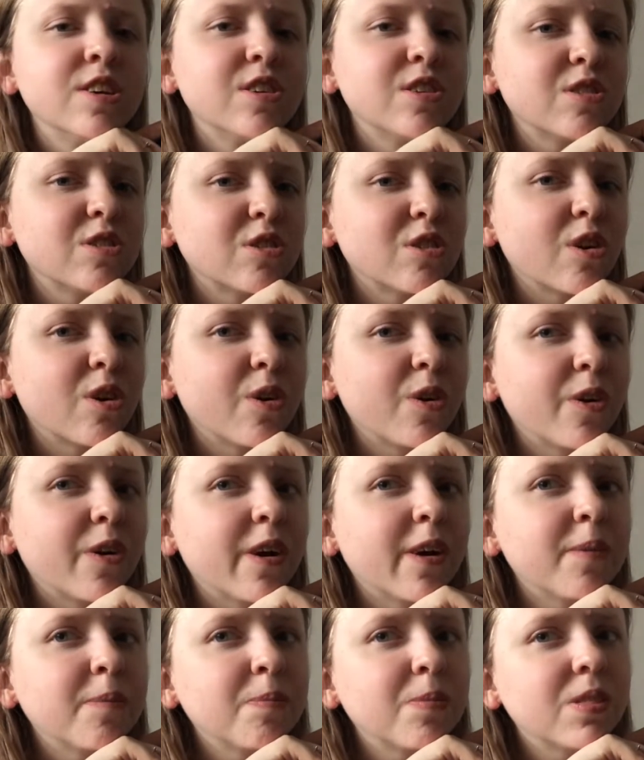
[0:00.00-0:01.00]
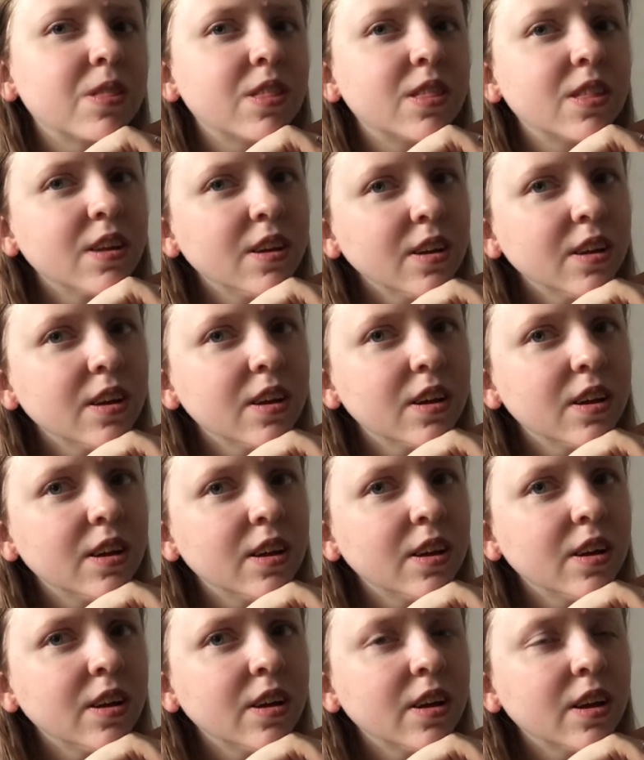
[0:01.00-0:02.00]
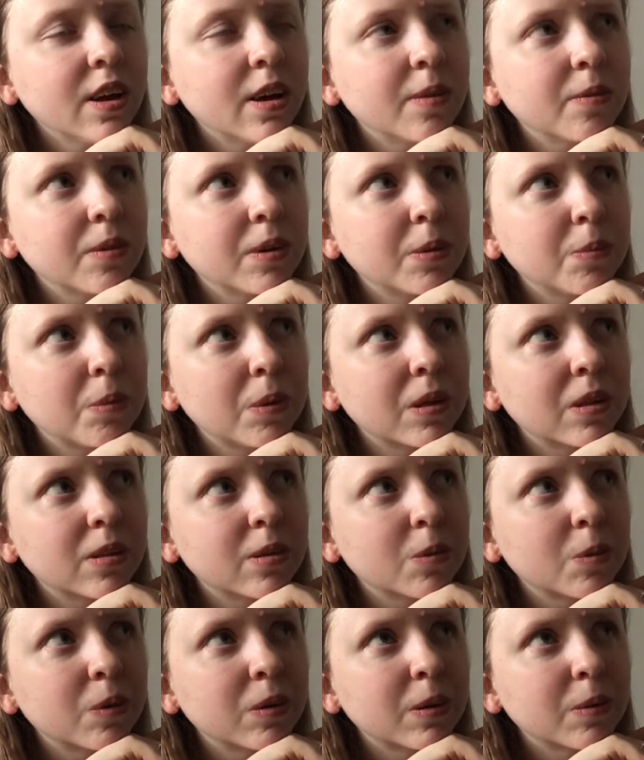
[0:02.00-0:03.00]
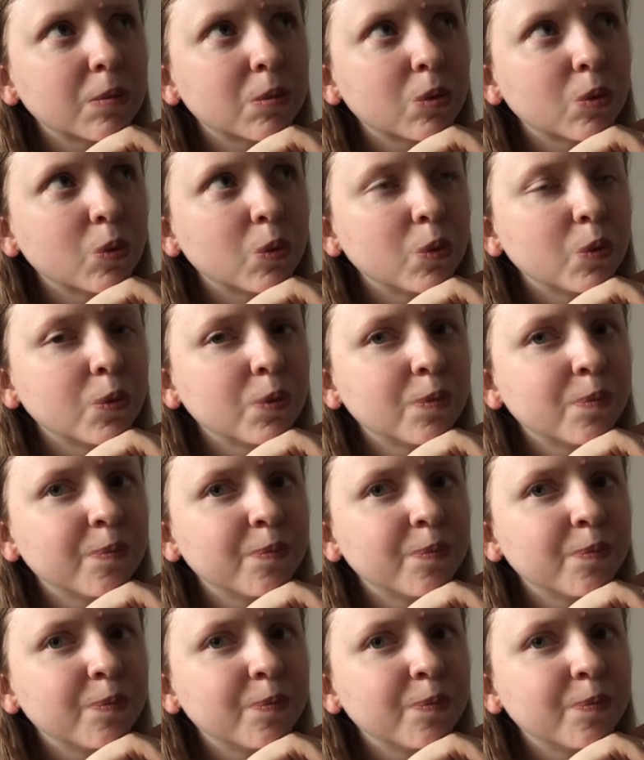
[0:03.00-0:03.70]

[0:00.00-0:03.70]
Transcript: So I'm thinking I'm going to pick this one up soon.